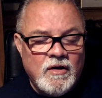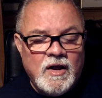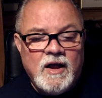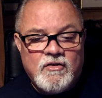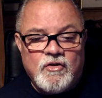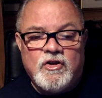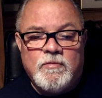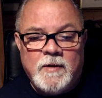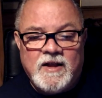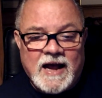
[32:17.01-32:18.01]
it's got to
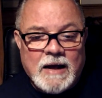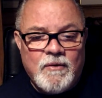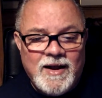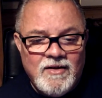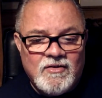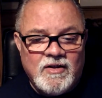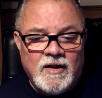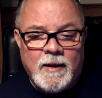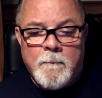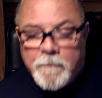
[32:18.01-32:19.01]
spit it out
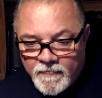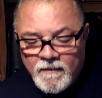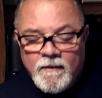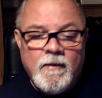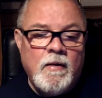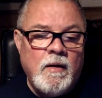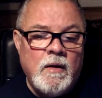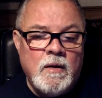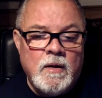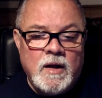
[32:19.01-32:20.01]
instantly
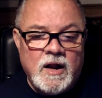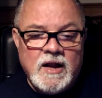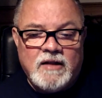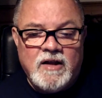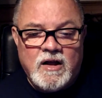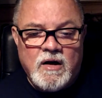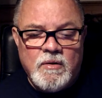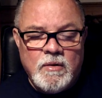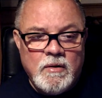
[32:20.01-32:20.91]
and let it go.